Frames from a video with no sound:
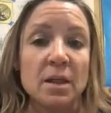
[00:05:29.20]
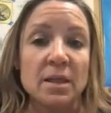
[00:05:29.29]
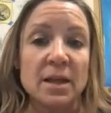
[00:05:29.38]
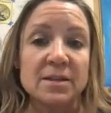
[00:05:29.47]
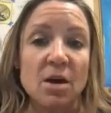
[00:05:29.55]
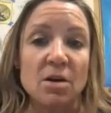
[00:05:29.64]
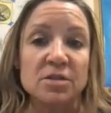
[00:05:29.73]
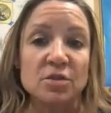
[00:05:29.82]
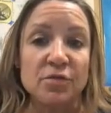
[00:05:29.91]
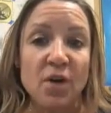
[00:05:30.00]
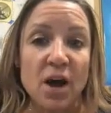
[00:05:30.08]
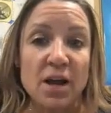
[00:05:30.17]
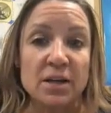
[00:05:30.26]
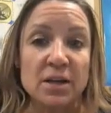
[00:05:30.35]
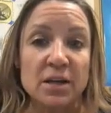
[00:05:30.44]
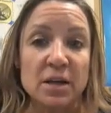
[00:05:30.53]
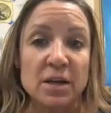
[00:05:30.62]
Let's also
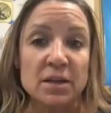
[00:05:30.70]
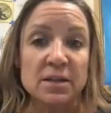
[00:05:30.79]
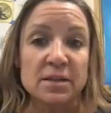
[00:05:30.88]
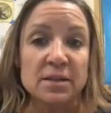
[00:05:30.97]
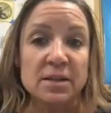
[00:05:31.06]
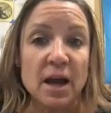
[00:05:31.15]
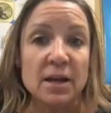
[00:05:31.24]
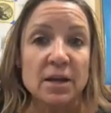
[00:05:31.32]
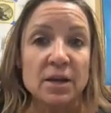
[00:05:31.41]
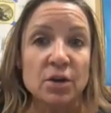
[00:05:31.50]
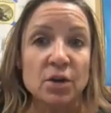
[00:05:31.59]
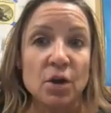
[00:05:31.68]
find the sine,